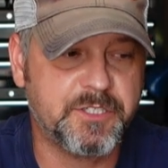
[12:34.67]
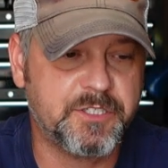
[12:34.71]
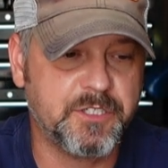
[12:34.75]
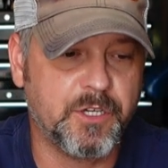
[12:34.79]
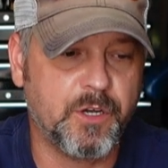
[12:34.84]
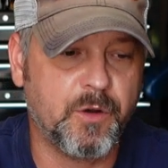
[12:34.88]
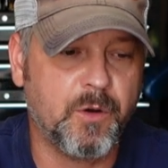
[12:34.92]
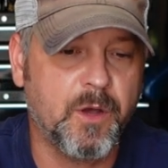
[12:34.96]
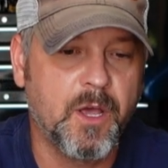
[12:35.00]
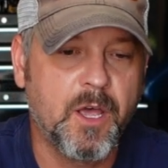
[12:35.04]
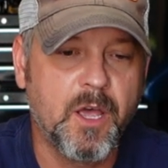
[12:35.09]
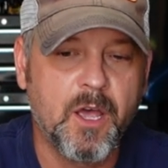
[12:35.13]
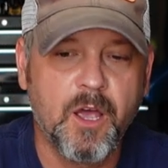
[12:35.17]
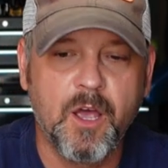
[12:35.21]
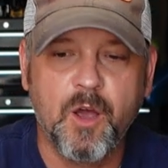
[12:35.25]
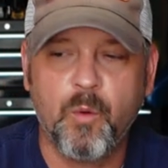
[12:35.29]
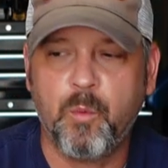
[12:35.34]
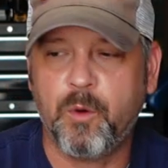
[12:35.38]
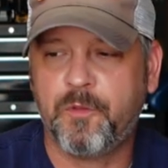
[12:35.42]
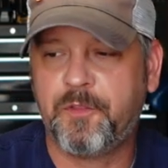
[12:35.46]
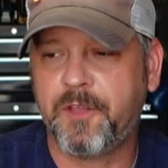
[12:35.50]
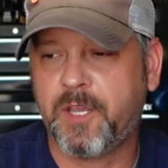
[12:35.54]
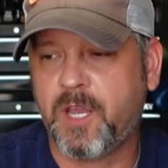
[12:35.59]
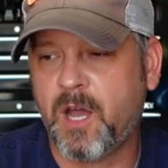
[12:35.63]
So
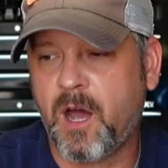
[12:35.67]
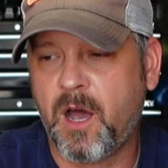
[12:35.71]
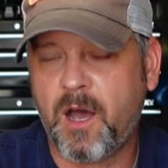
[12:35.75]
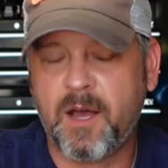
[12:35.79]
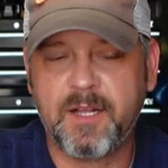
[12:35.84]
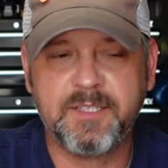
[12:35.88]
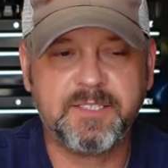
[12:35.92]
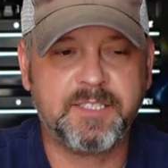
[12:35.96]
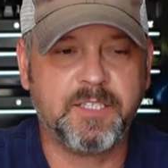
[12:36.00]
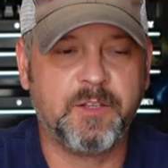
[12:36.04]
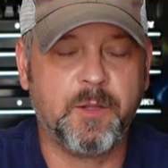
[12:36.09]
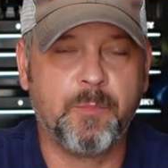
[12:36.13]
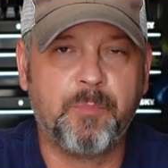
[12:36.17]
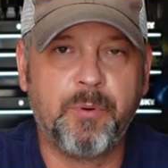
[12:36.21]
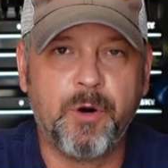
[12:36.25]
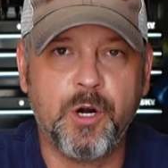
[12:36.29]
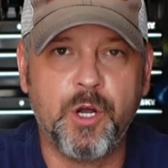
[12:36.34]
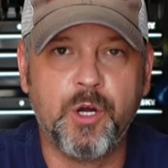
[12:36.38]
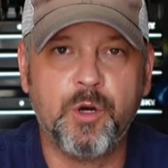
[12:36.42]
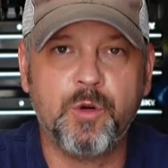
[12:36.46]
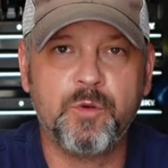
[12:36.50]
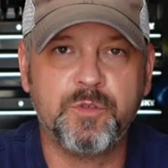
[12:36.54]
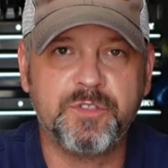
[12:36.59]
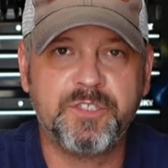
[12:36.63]
with the cons and the
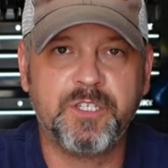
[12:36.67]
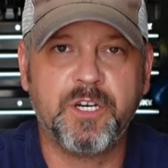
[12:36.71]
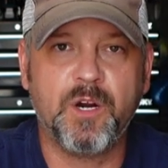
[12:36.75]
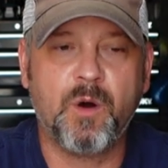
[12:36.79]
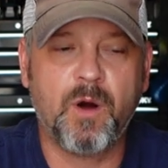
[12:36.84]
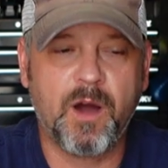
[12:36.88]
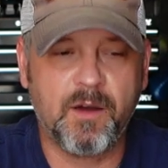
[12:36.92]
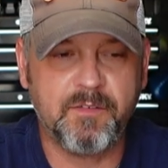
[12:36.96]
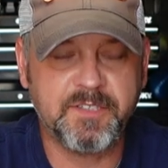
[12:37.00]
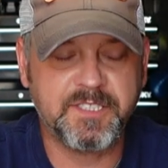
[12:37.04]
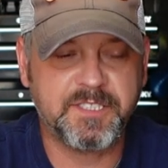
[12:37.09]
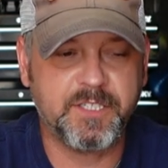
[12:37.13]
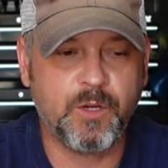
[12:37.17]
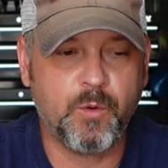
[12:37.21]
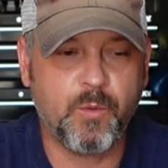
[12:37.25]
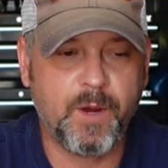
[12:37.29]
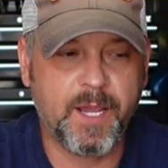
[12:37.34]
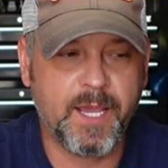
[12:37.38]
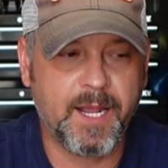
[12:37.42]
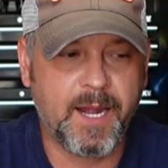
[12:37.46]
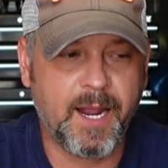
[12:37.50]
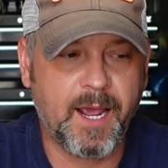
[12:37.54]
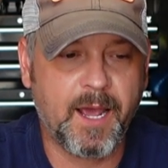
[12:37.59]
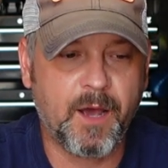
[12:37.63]
pros, you know, obviously
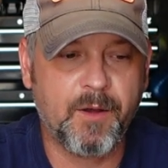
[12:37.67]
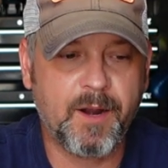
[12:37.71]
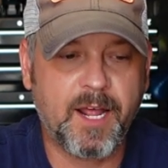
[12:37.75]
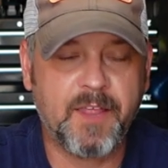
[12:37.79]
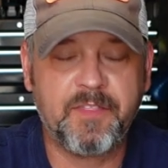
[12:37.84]
weigh it out.